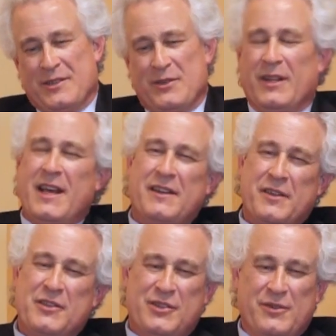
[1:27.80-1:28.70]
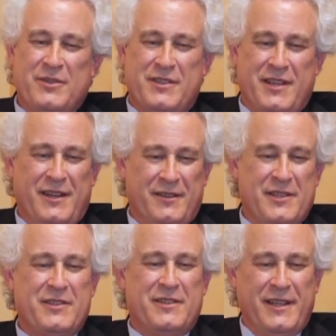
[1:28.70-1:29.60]
So a lot of the students here
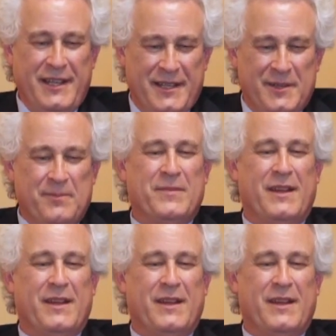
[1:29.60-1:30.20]
just need,